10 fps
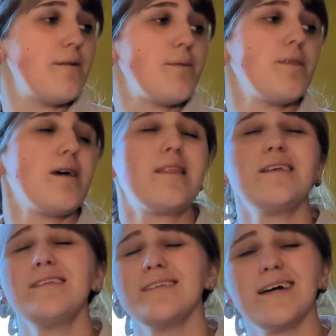
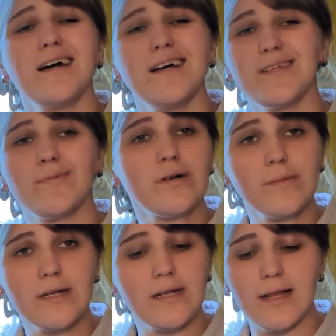Nothing's as
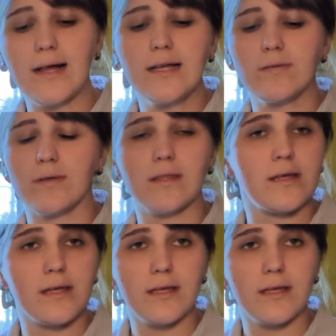permanent as we think.